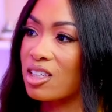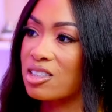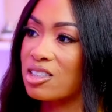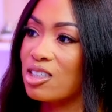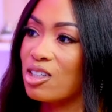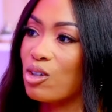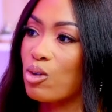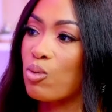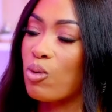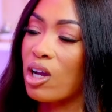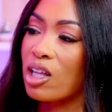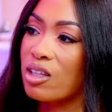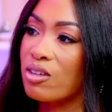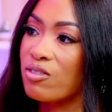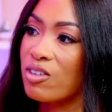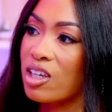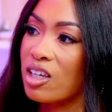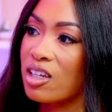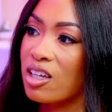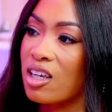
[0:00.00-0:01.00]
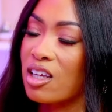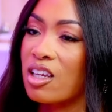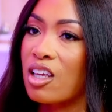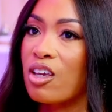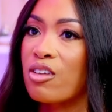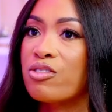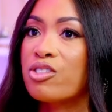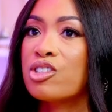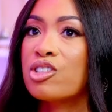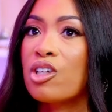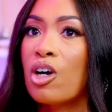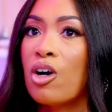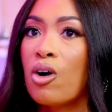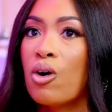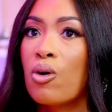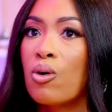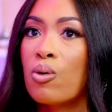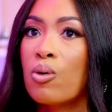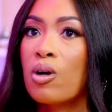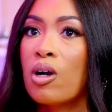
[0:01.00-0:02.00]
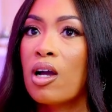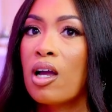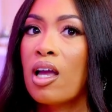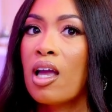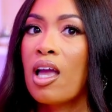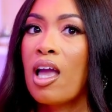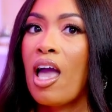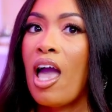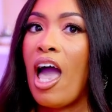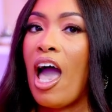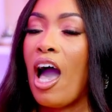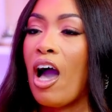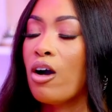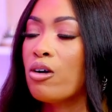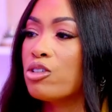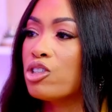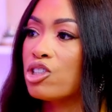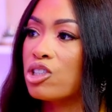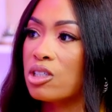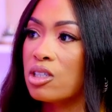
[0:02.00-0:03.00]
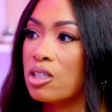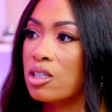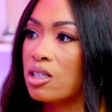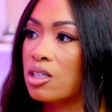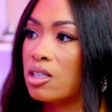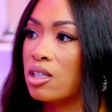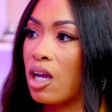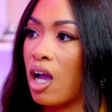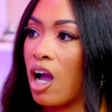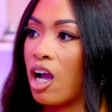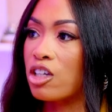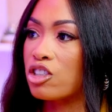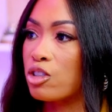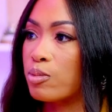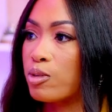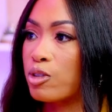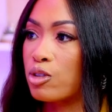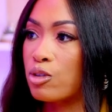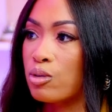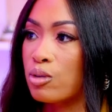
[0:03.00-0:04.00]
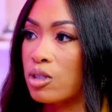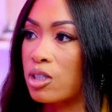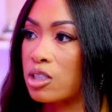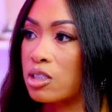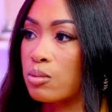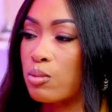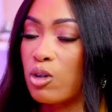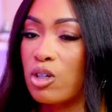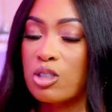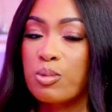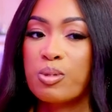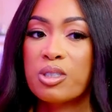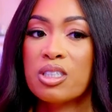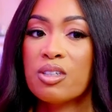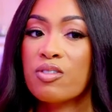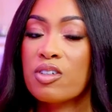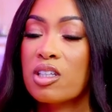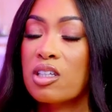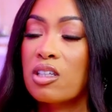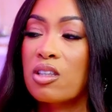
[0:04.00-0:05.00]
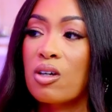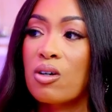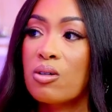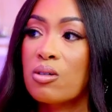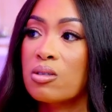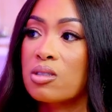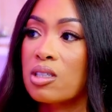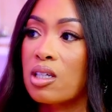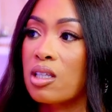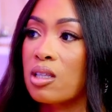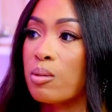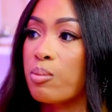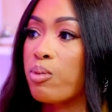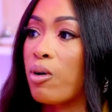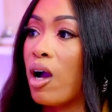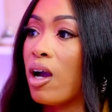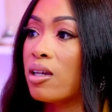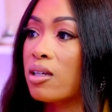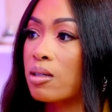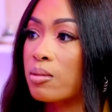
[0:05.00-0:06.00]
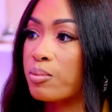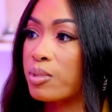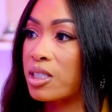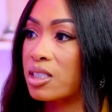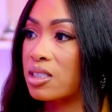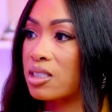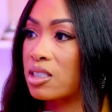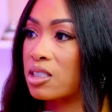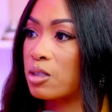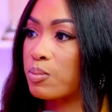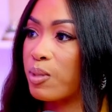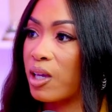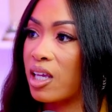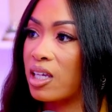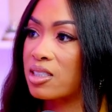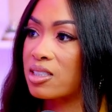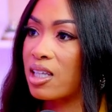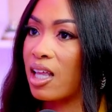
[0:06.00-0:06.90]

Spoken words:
it's still relevant? And if so, how should entrepreneurs, more specifically those in the product business space,